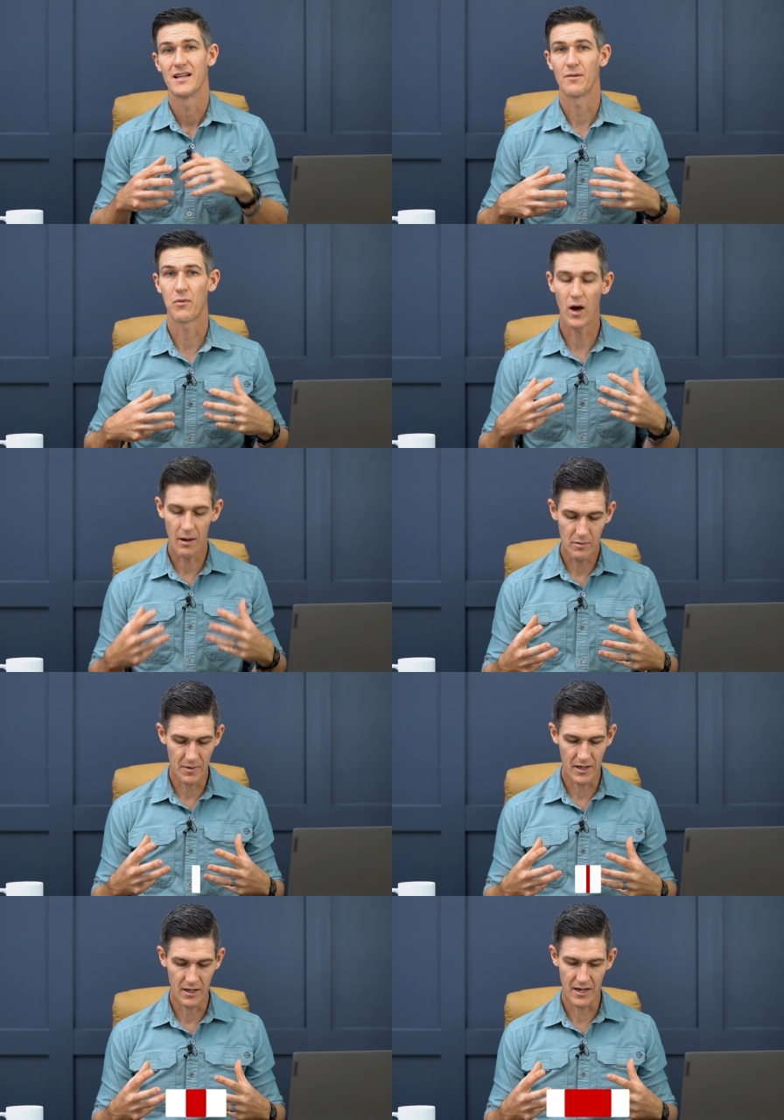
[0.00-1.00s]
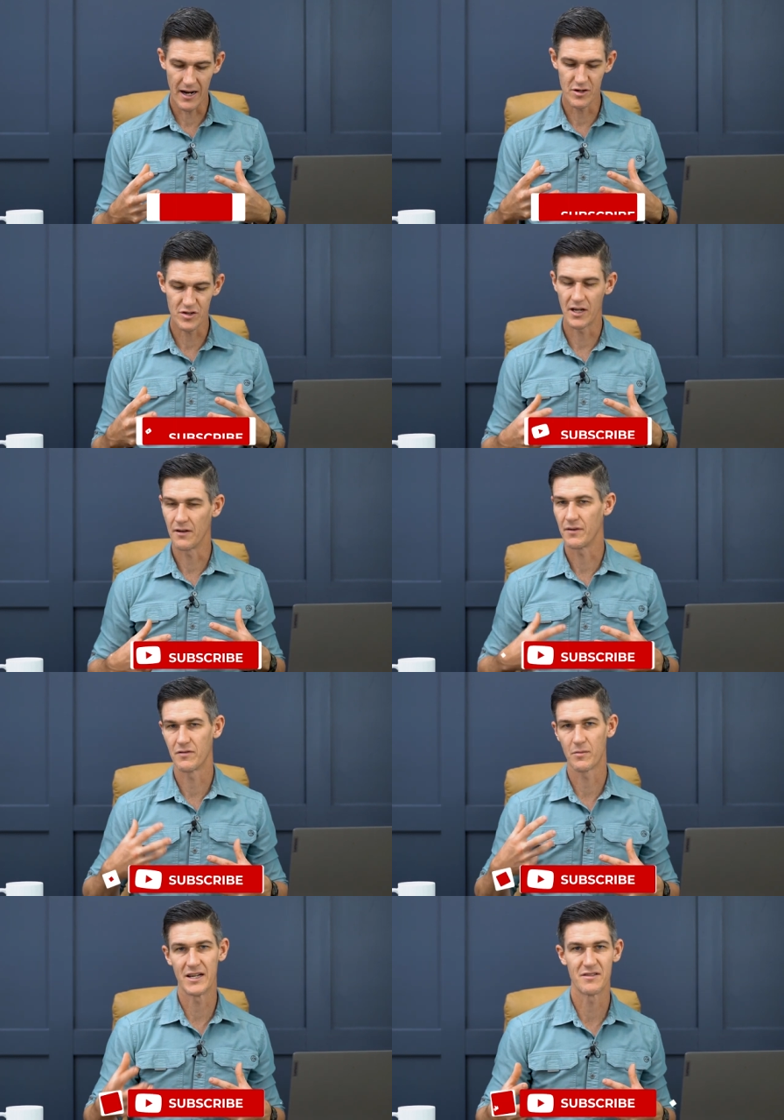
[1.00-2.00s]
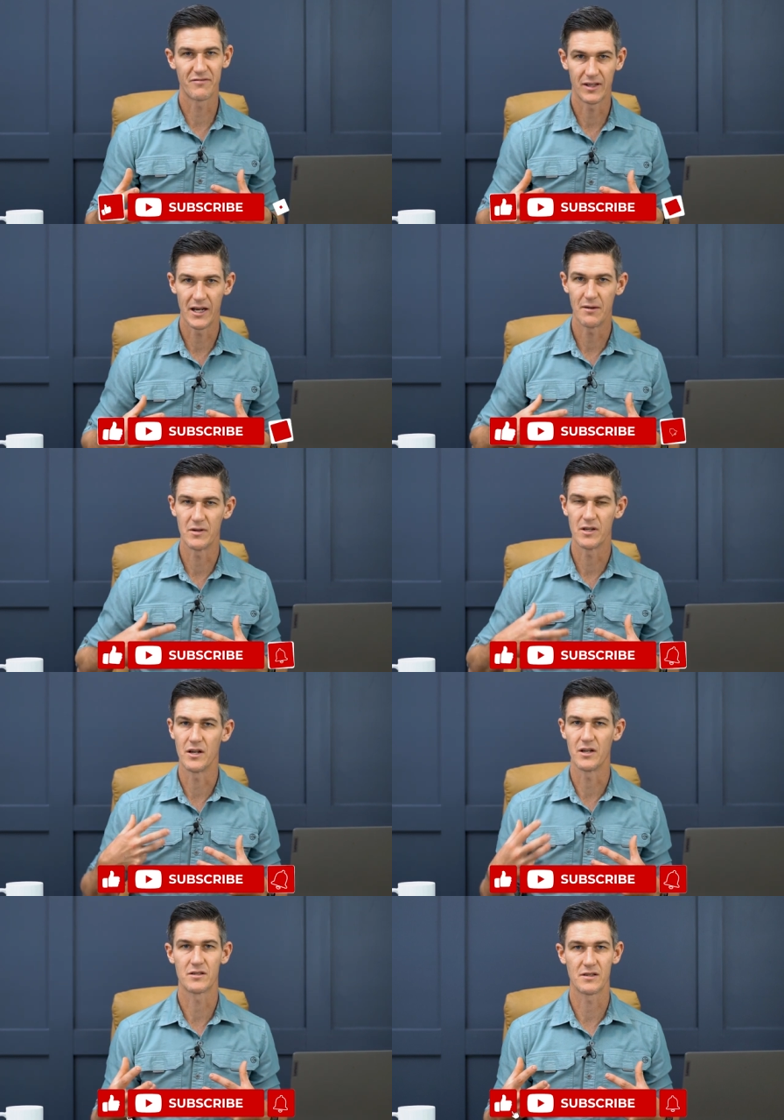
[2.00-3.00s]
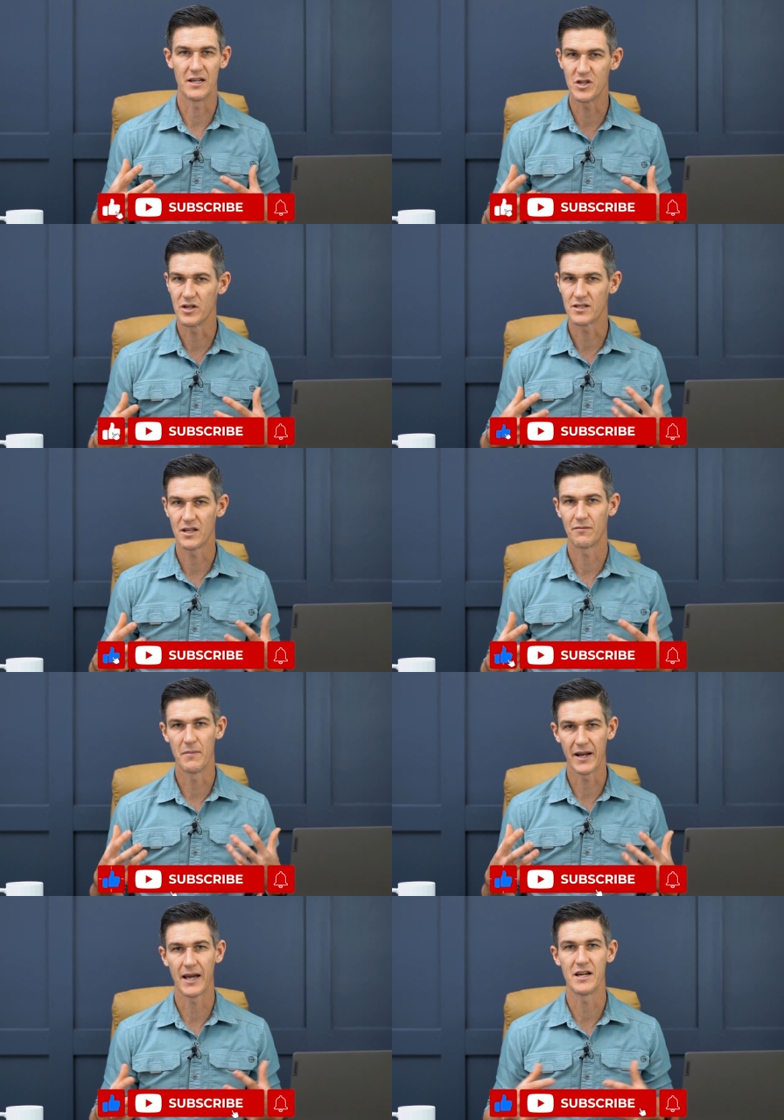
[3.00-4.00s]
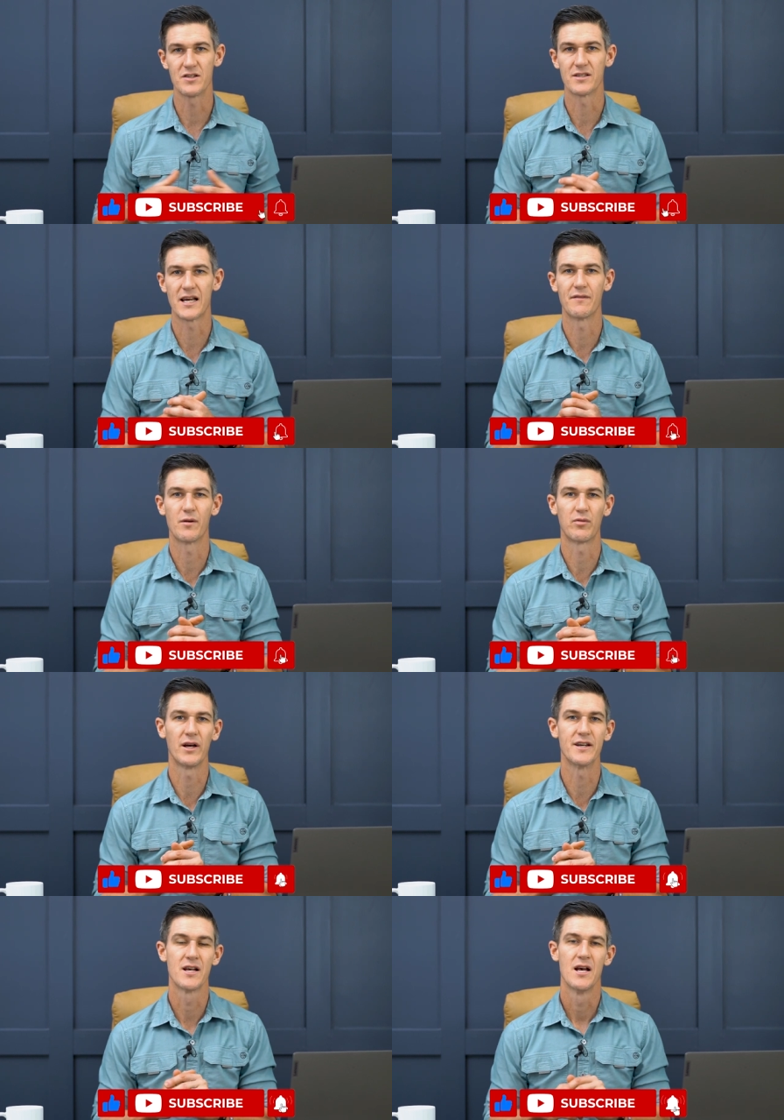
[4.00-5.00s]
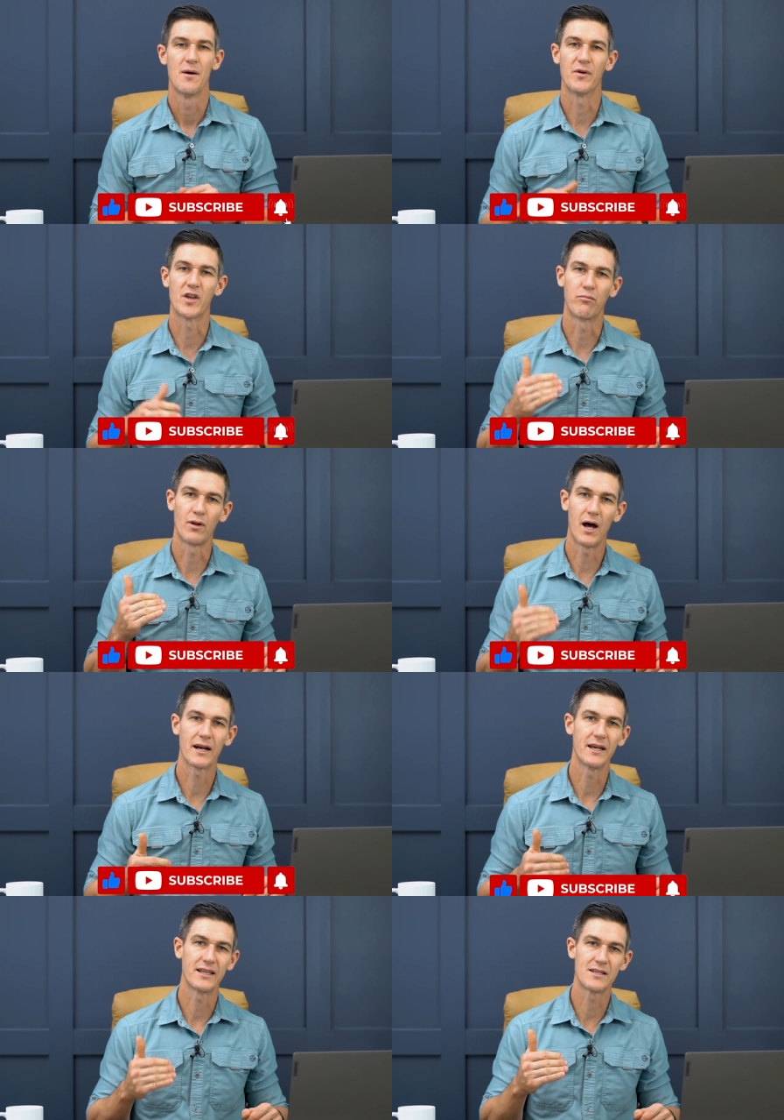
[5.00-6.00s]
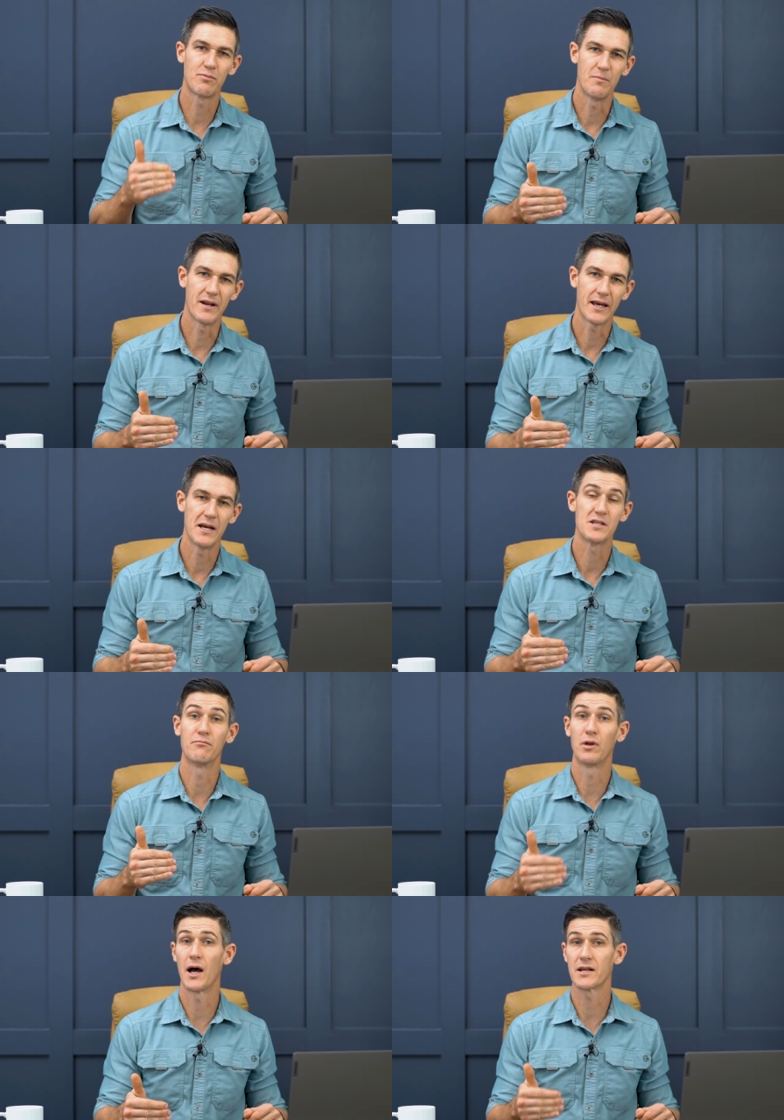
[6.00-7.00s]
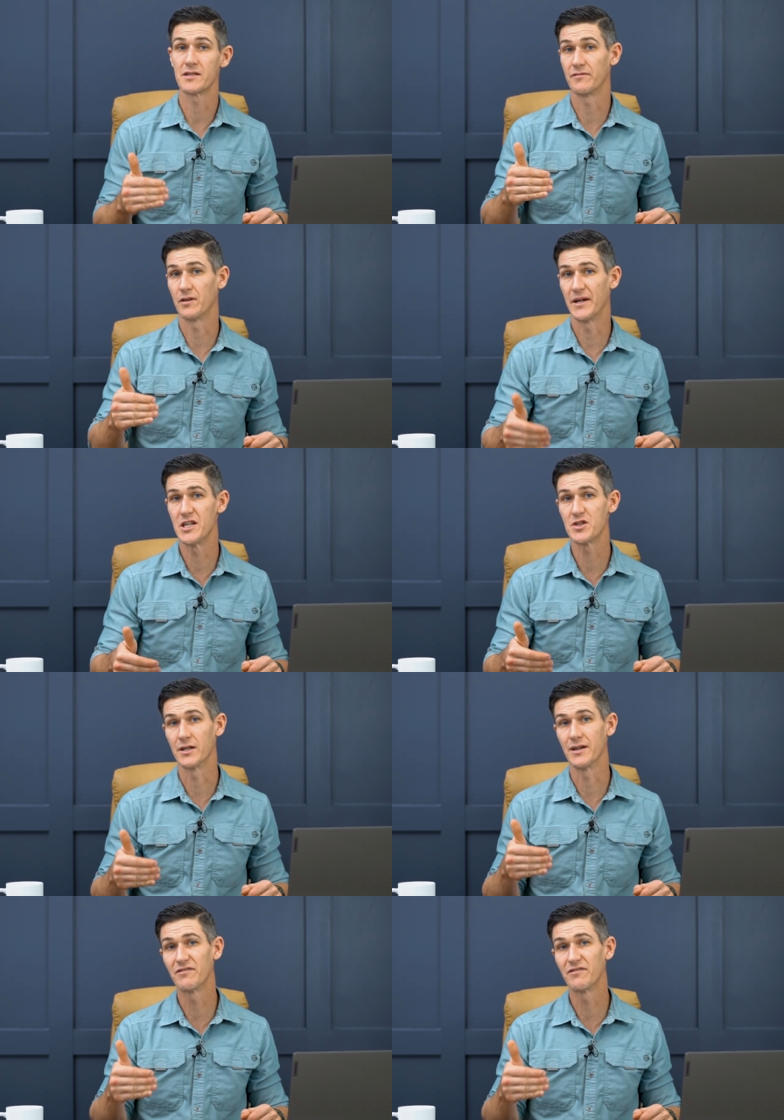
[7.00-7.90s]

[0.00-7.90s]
the problem, and I understand if your body's inflamed and it's itchy and stuff, medications have their place, but they're blocking, this medication blocks inflammation.